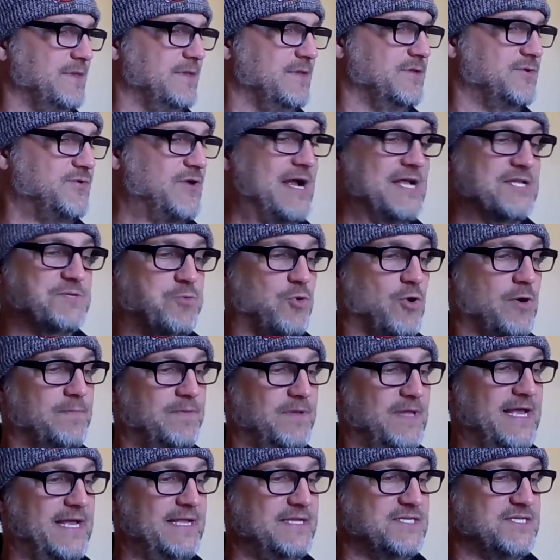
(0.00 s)
Transport
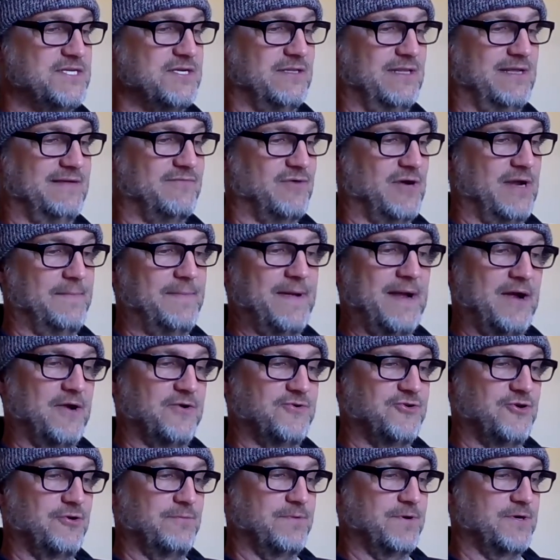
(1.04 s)
planes delivering
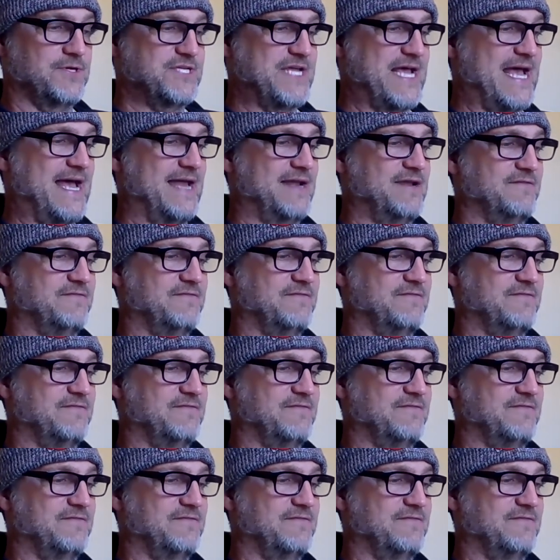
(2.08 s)
paratroopers had